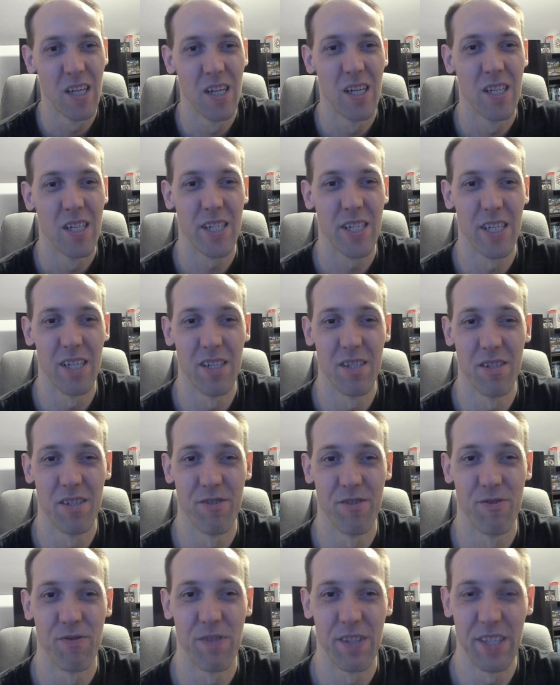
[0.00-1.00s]
So
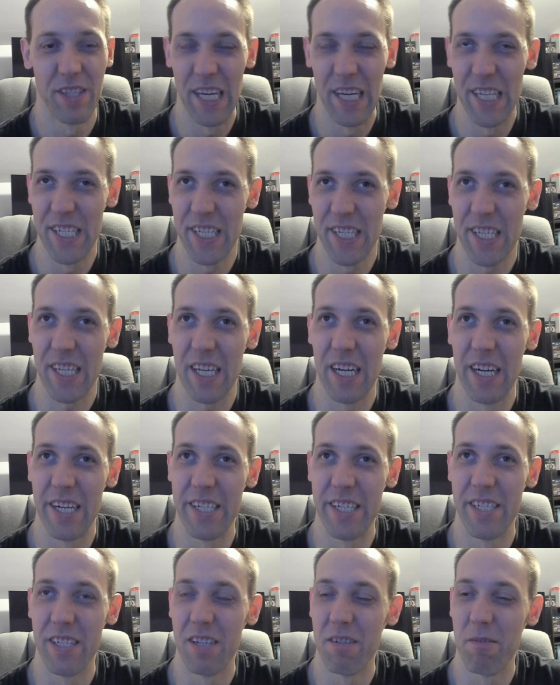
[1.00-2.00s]
that's
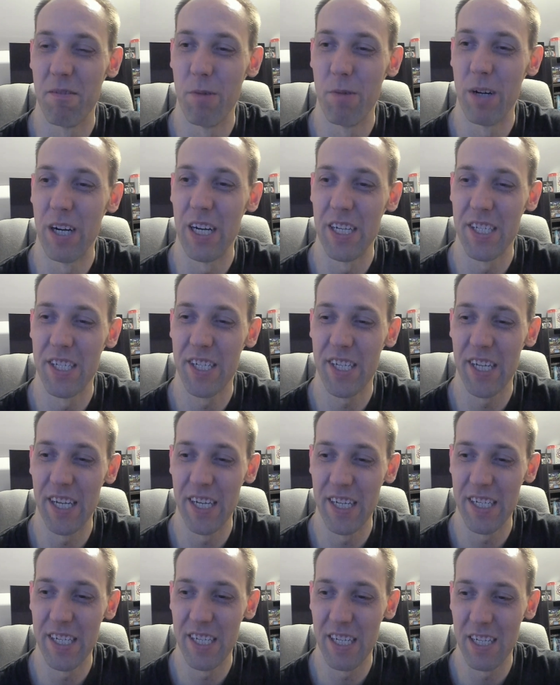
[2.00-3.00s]
kind of where I
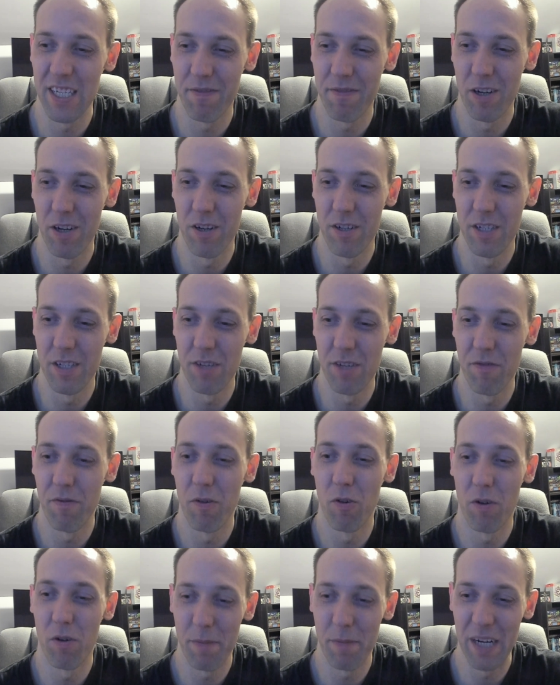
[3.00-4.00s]
stand as far as
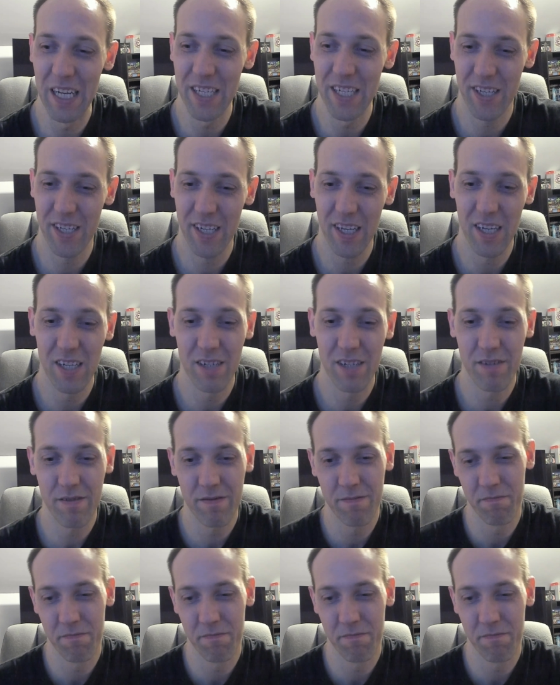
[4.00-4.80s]
formats go.